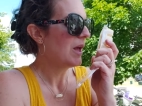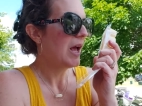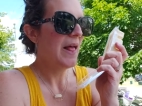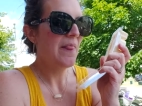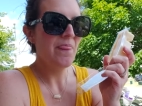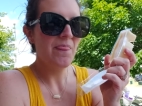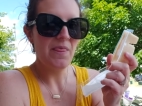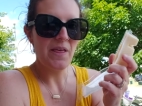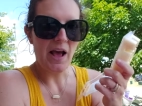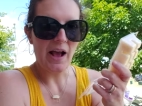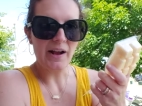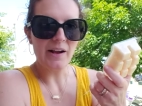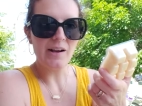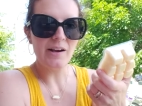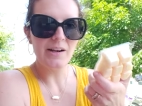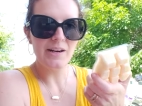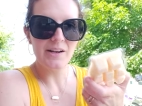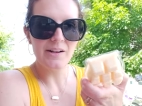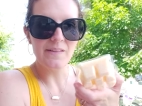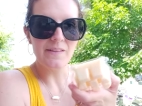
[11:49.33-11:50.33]
And that
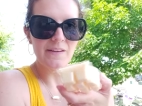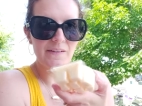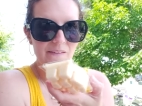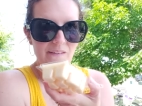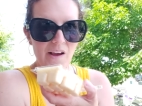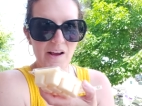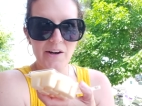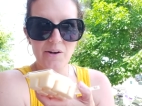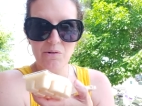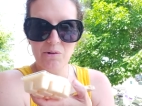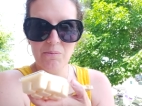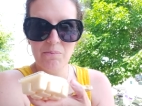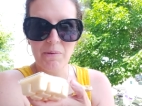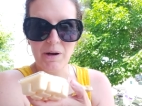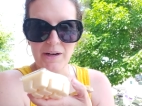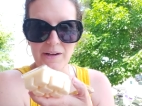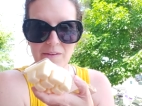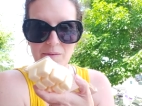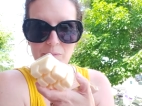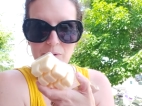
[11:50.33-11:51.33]
kind of, this kind of
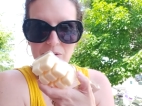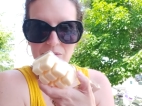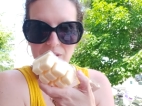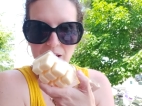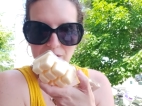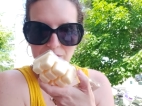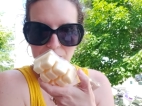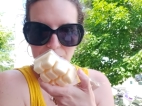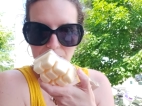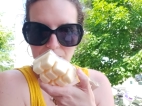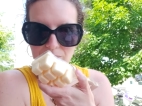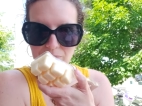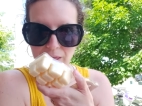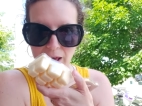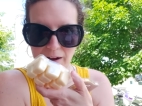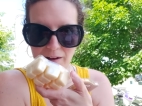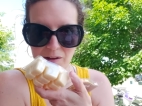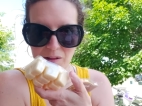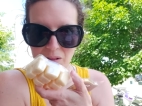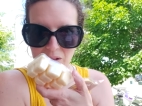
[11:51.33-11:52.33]
reminds me of that,
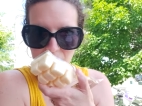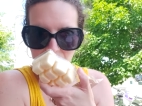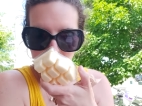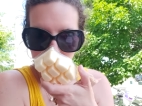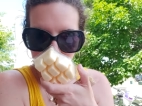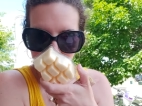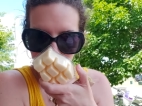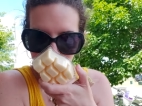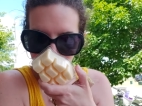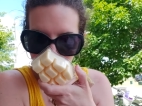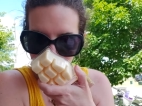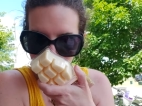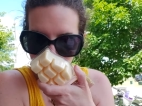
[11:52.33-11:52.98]
that cologne.